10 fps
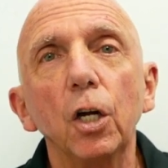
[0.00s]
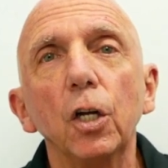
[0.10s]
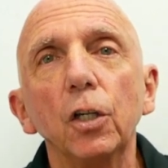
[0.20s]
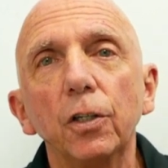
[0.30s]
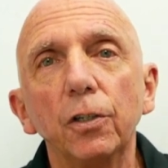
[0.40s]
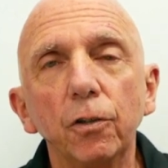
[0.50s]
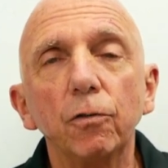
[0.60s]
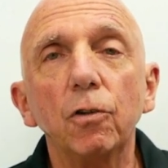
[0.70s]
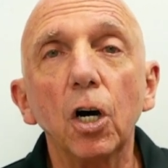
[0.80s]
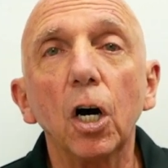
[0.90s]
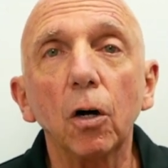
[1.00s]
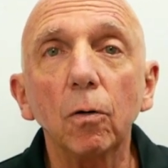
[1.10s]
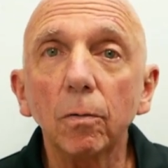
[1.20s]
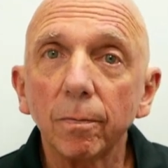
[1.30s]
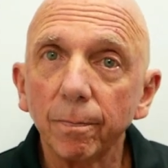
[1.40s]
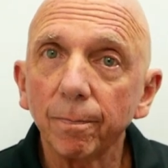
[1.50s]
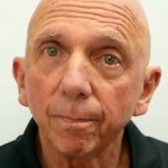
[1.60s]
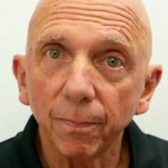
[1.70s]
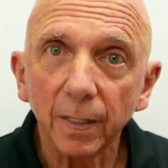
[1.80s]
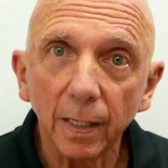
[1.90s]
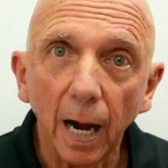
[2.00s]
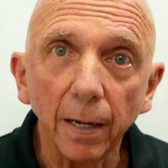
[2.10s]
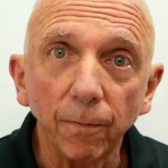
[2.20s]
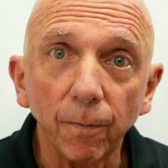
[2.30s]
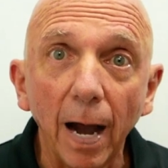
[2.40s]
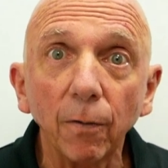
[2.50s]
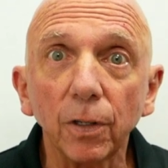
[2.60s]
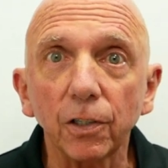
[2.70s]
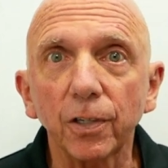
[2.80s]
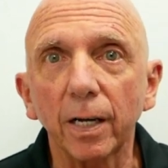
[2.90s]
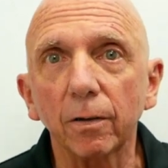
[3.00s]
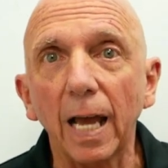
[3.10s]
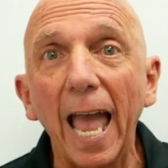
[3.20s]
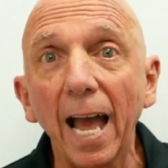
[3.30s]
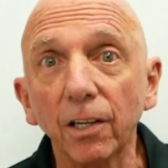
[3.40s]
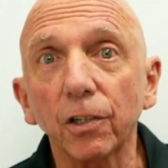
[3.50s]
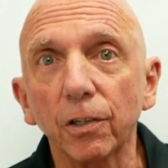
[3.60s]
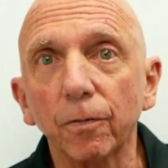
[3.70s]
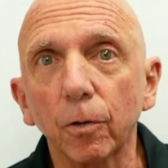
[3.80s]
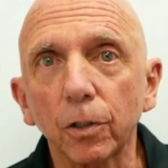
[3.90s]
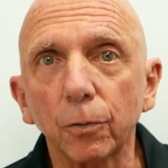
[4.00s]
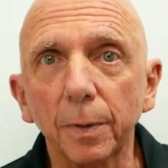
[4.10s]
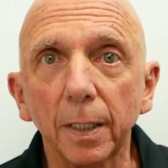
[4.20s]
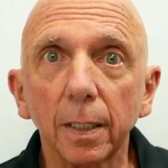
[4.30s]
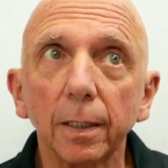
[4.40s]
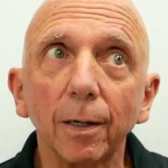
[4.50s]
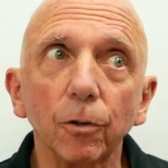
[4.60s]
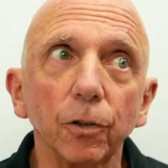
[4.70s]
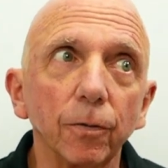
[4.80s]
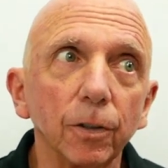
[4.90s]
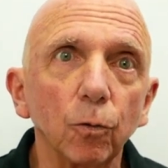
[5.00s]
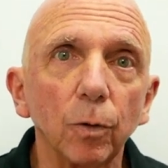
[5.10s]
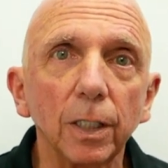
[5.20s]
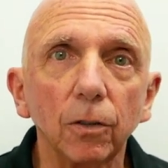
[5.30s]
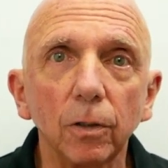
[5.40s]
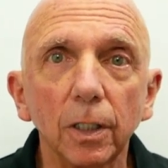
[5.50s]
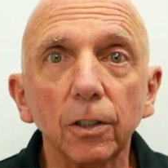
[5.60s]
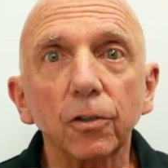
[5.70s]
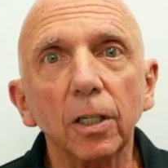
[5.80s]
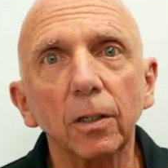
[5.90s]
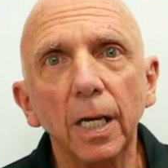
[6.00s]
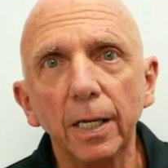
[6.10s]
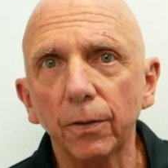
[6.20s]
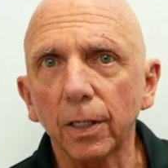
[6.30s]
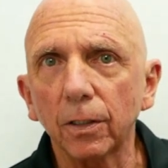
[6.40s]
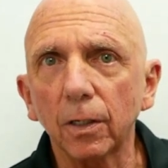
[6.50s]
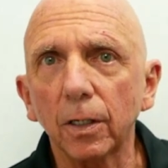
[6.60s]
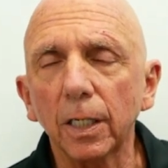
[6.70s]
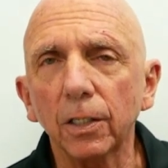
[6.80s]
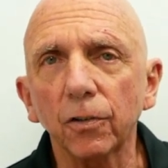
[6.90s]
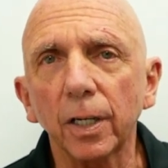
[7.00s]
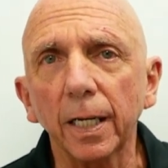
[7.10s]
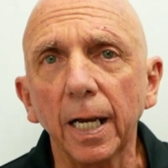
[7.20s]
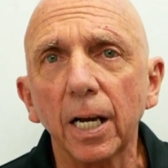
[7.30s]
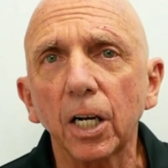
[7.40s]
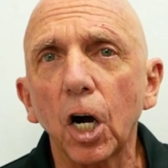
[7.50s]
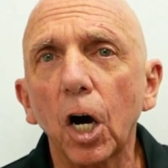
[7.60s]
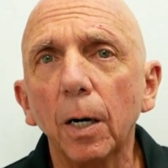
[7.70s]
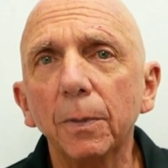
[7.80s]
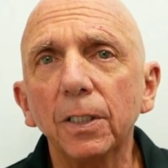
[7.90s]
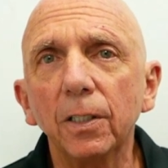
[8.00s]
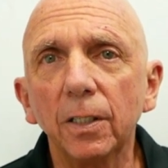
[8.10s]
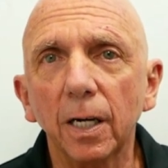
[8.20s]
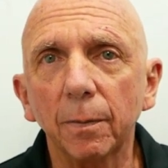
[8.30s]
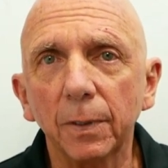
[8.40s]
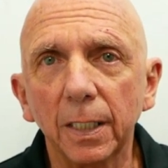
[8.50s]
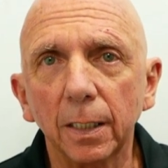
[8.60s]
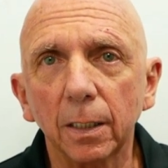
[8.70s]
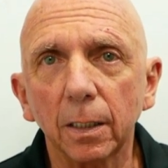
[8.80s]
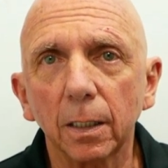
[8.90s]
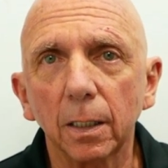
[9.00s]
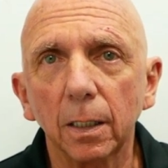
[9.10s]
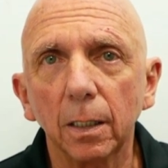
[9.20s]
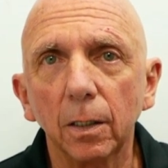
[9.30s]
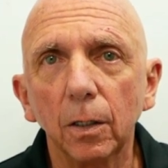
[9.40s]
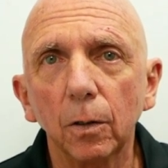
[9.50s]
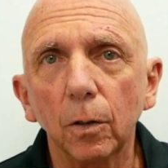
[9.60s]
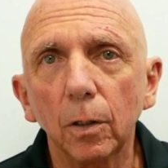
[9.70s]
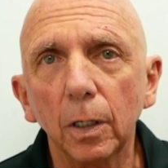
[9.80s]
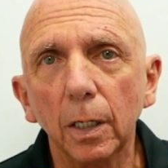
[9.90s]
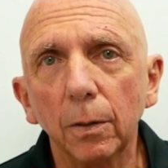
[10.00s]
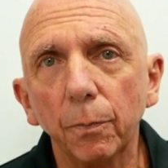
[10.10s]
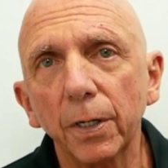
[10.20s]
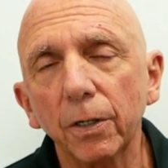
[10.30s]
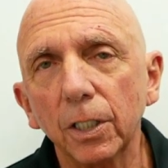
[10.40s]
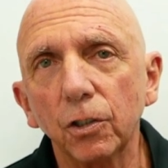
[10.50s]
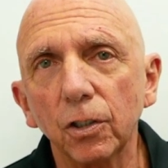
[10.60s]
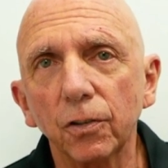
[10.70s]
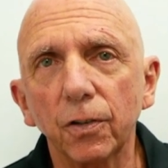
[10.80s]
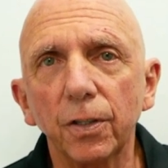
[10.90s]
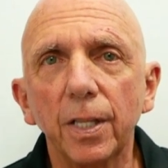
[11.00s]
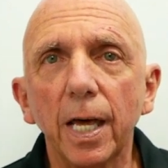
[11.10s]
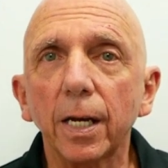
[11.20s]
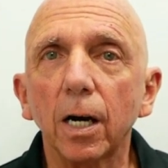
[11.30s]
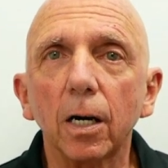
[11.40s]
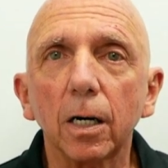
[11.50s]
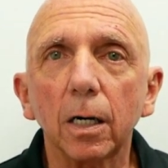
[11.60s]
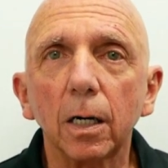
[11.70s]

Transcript: Did you know? I found this out as a divorce mediator, that was over twenty-two years ago, that there is a common denominator in marriages that are